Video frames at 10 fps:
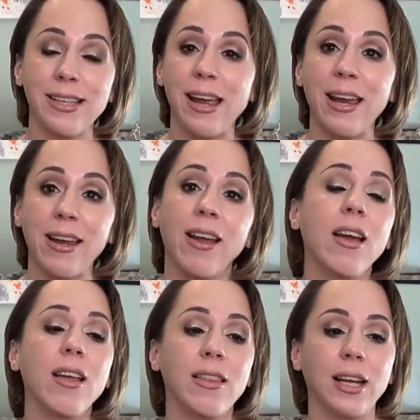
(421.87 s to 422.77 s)
say
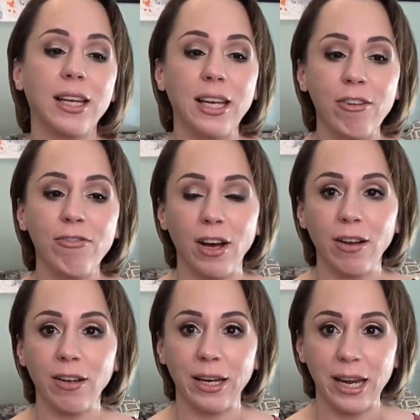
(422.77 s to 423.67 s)
that he
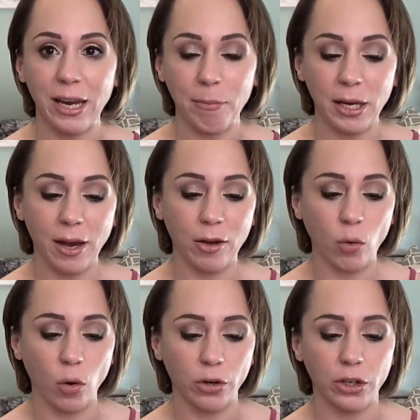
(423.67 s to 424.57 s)
felt like Amy had
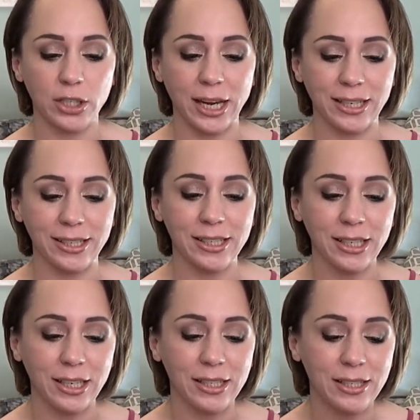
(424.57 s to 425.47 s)
hoarder
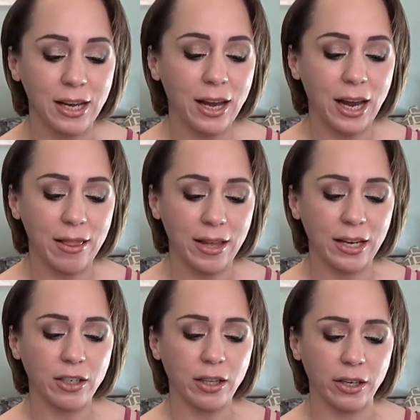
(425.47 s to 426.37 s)
tendencies and
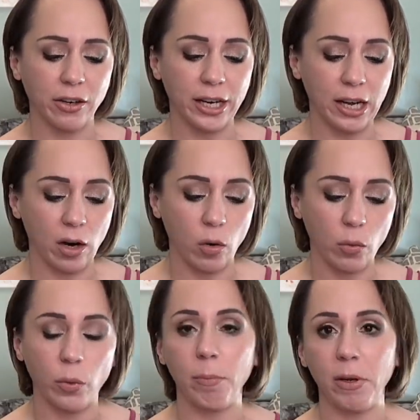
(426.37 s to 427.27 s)
that clearing
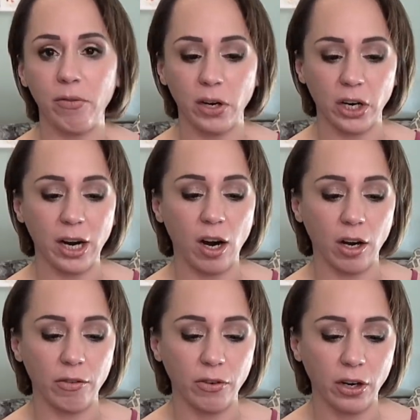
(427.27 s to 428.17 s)
out would be very
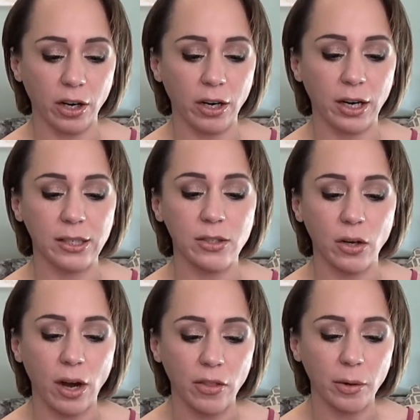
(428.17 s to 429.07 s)
hard for her. And
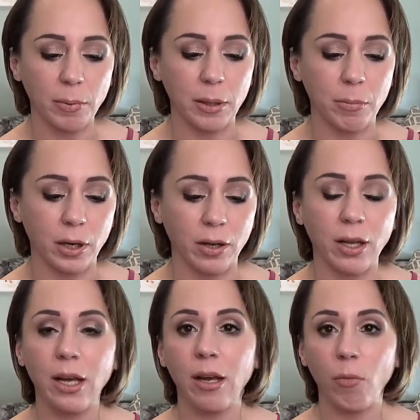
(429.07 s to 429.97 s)
so other
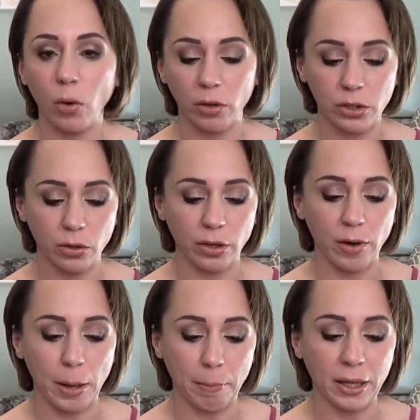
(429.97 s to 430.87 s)
people were sort
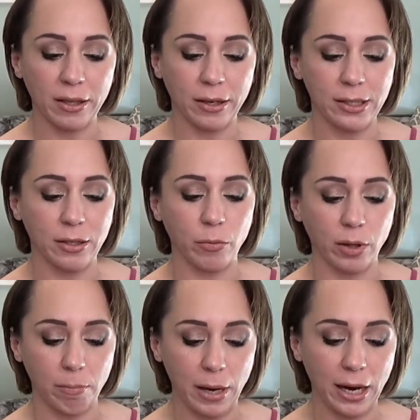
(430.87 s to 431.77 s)
of empathizing
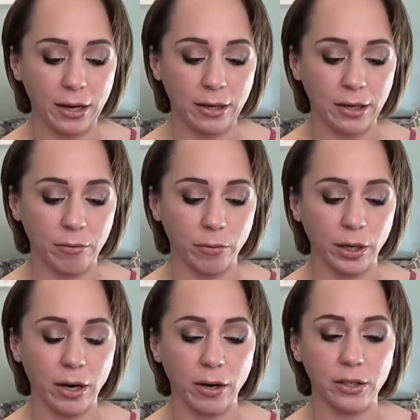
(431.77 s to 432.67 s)
with Matt in
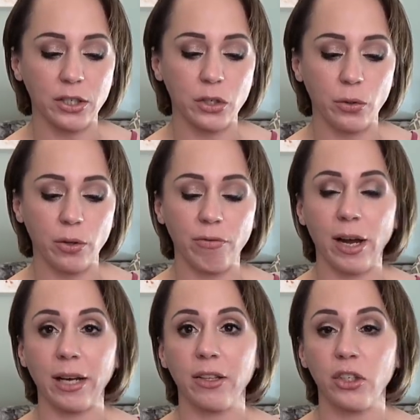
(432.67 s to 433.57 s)
regards to the
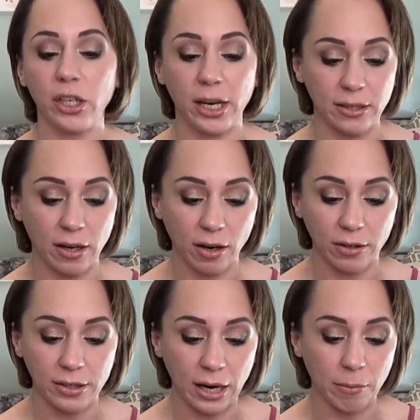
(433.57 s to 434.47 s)
fact that she has a
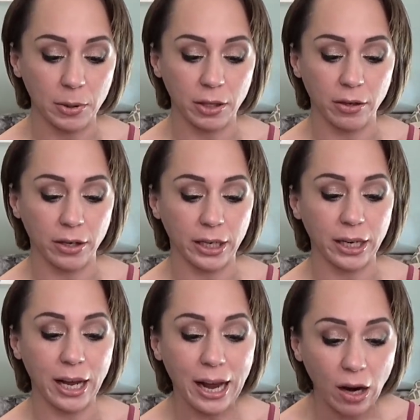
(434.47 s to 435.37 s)
hard time clearing
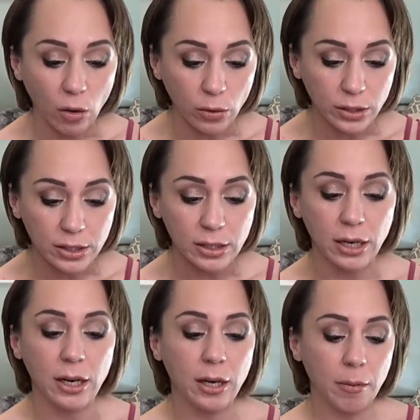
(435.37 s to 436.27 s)
it out.
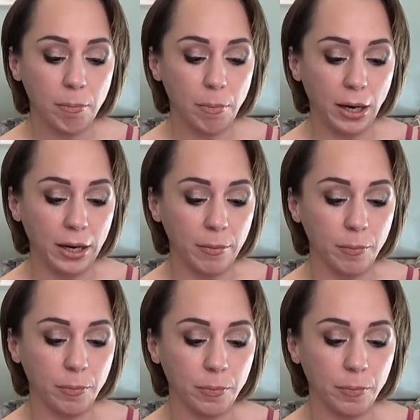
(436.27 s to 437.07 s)
But